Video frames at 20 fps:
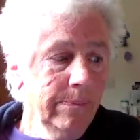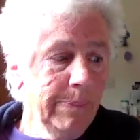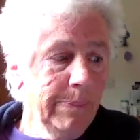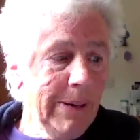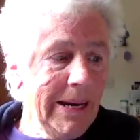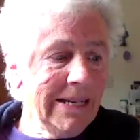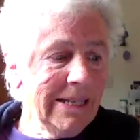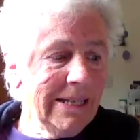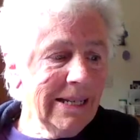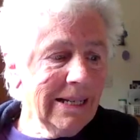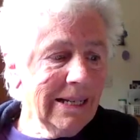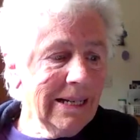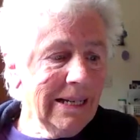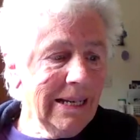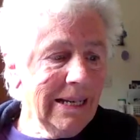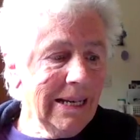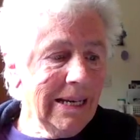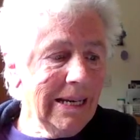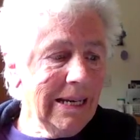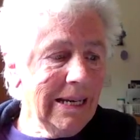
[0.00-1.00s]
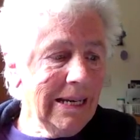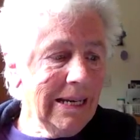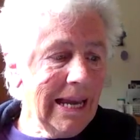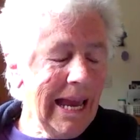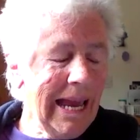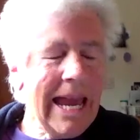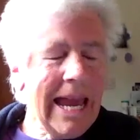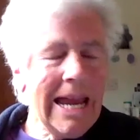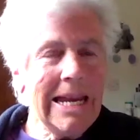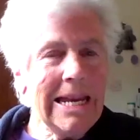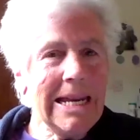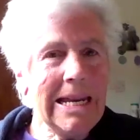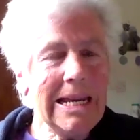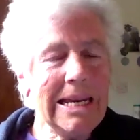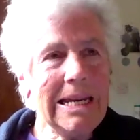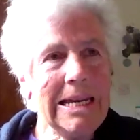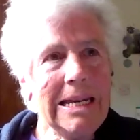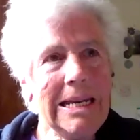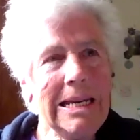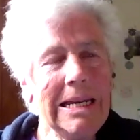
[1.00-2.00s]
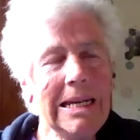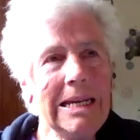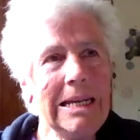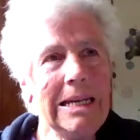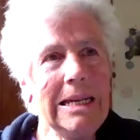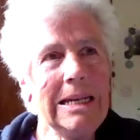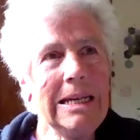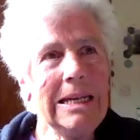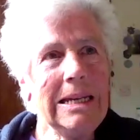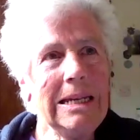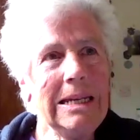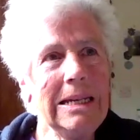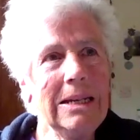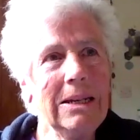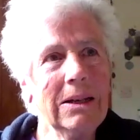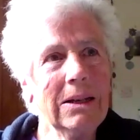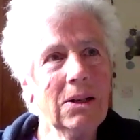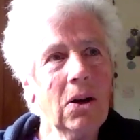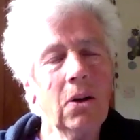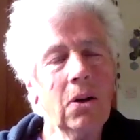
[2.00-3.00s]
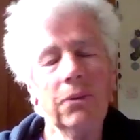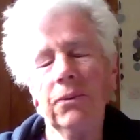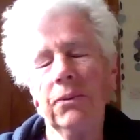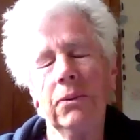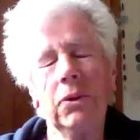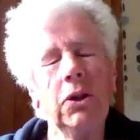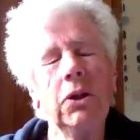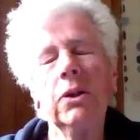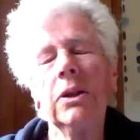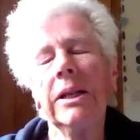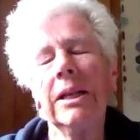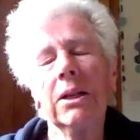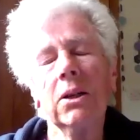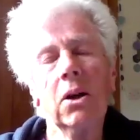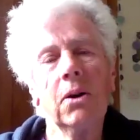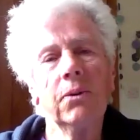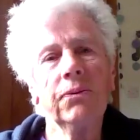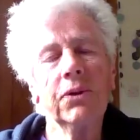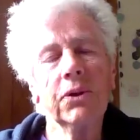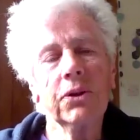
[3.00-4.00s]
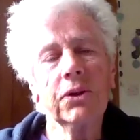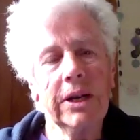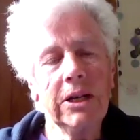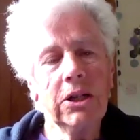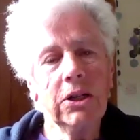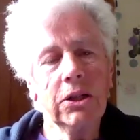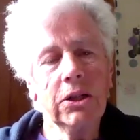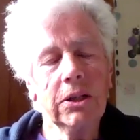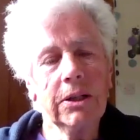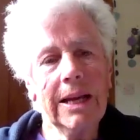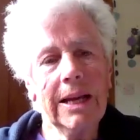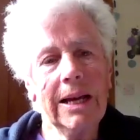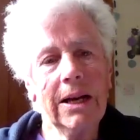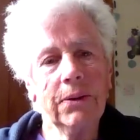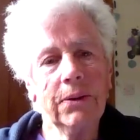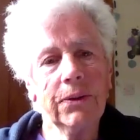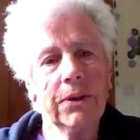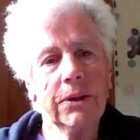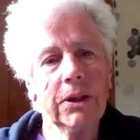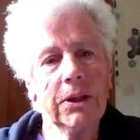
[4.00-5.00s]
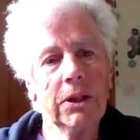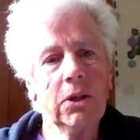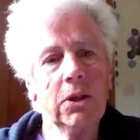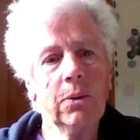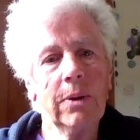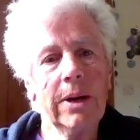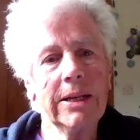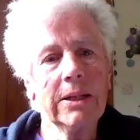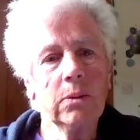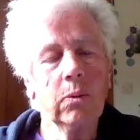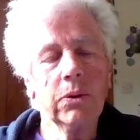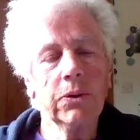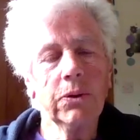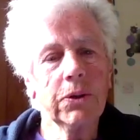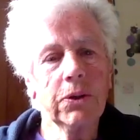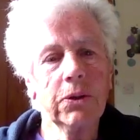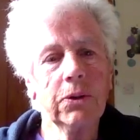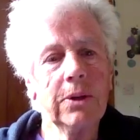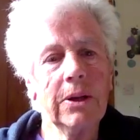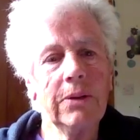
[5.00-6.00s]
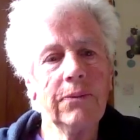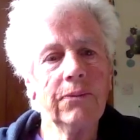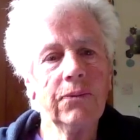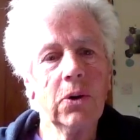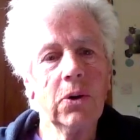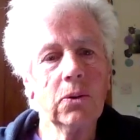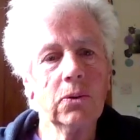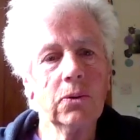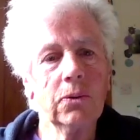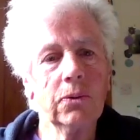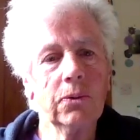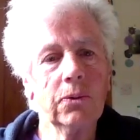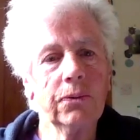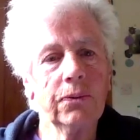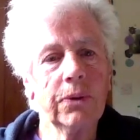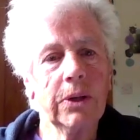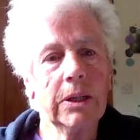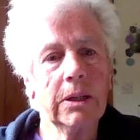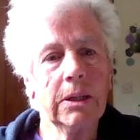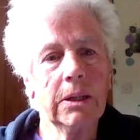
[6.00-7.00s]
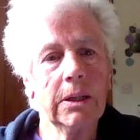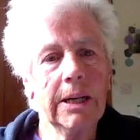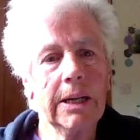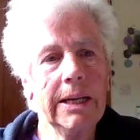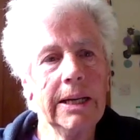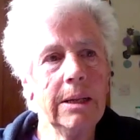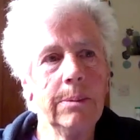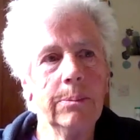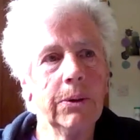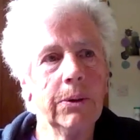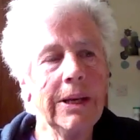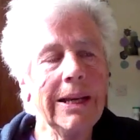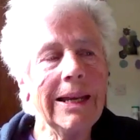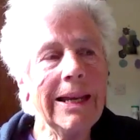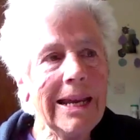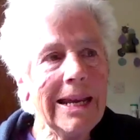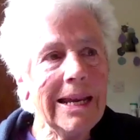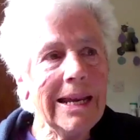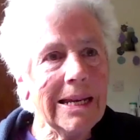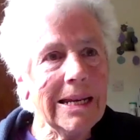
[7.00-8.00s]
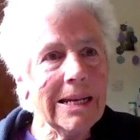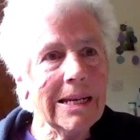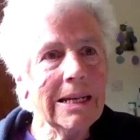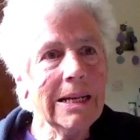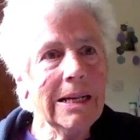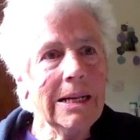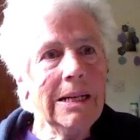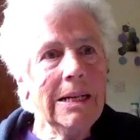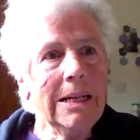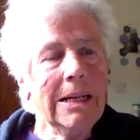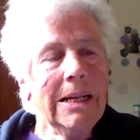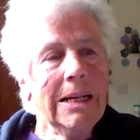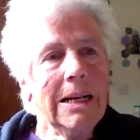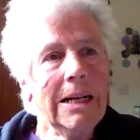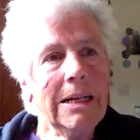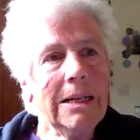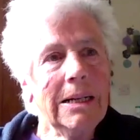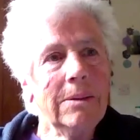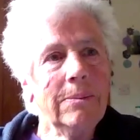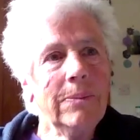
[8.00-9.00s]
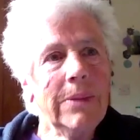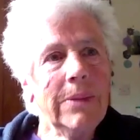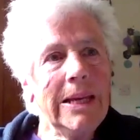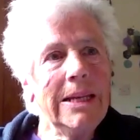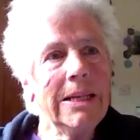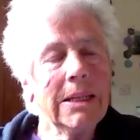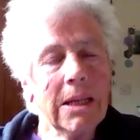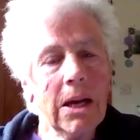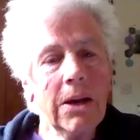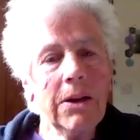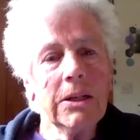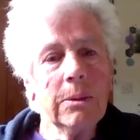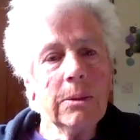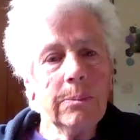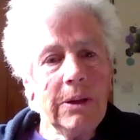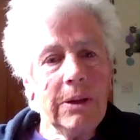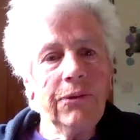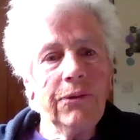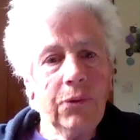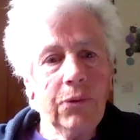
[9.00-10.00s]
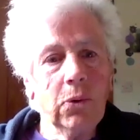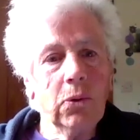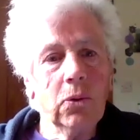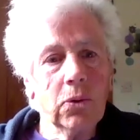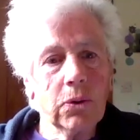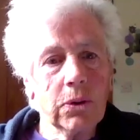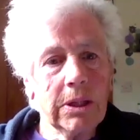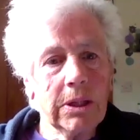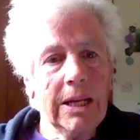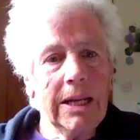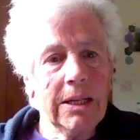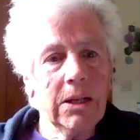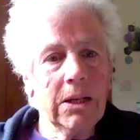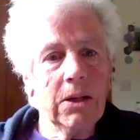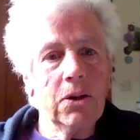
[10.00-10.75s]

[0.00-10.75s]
Basically, any nuclear conflagration now that the US wants to involve anybody in is going to be fought in